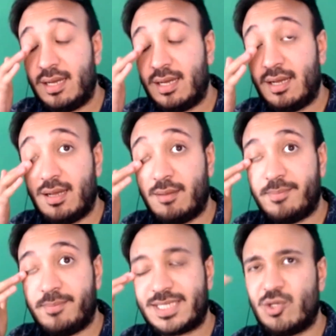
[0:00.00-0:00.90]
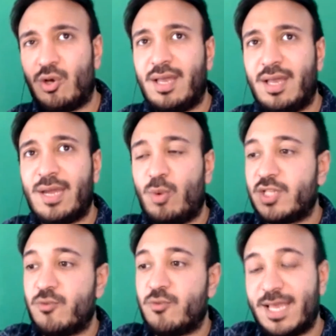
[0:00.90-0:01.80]
It's not like one has
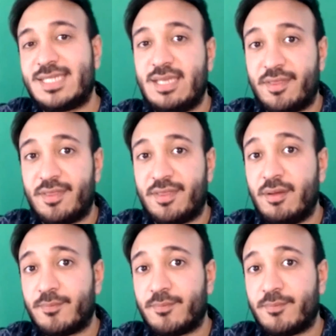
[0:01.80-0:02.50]
replaced the other.